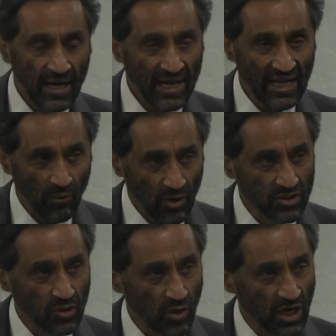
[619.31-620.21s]
and I
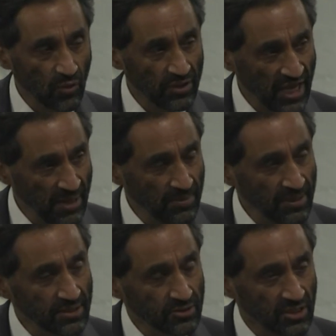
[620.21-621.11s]
want to work with
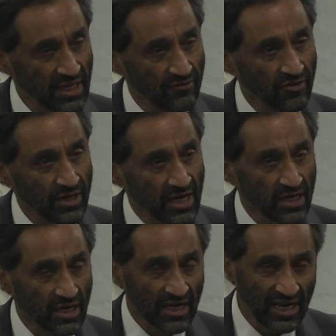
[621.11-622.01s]
him to deliver a
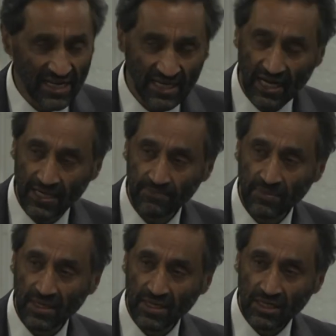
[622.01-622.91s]
cleaner,
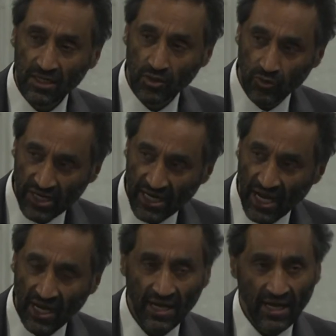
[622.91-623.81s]

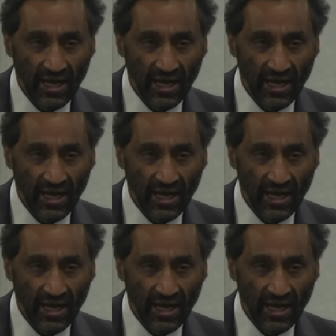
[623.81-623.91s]
greener,